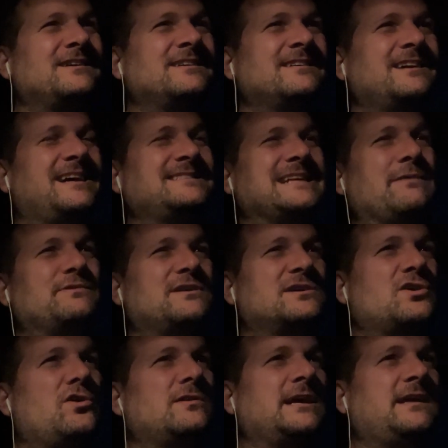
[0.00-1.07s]
Isn't that what they're
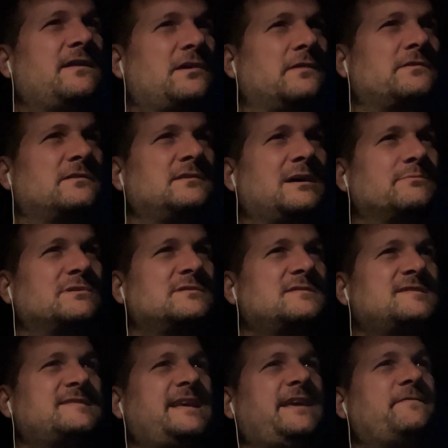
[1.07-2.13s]
called? Aren't there numbers?
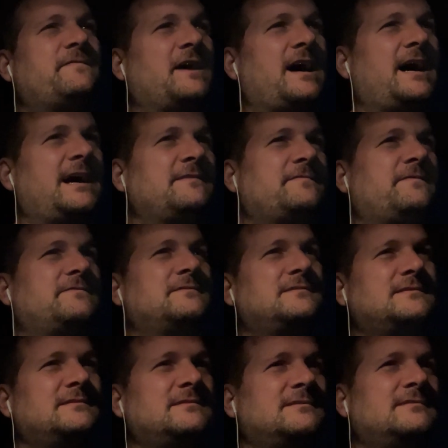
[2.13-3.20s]
C5,
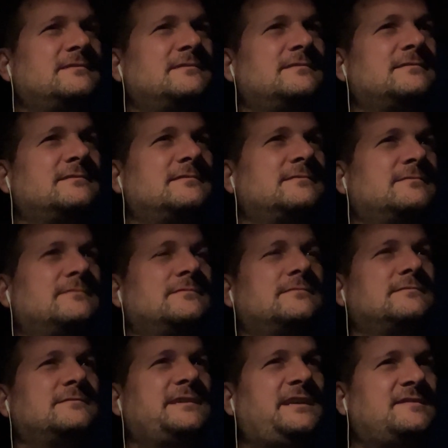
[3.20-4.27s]

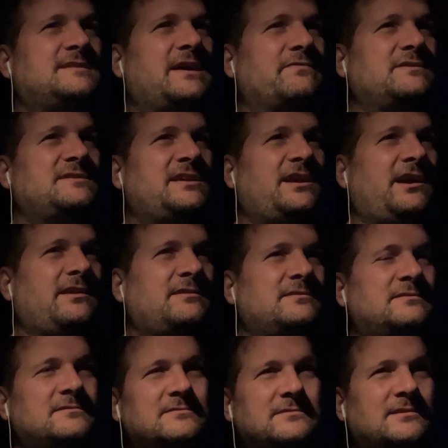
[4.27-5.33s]
T17,
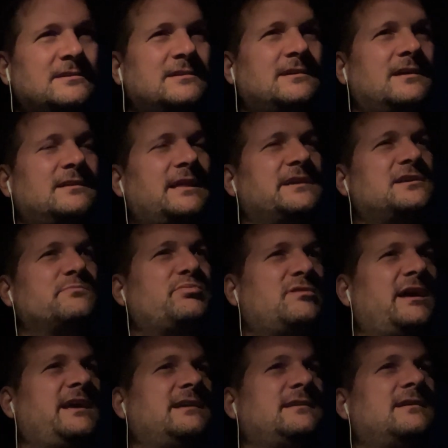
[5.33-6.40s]
like you're
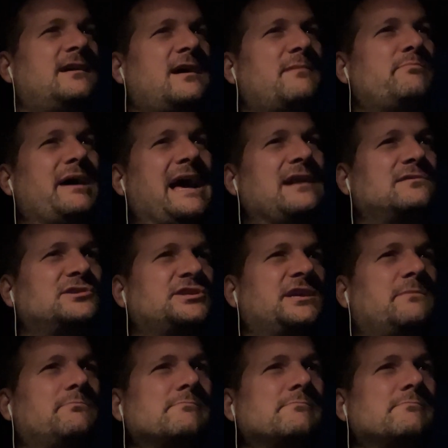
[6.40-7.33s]
playing Battleship.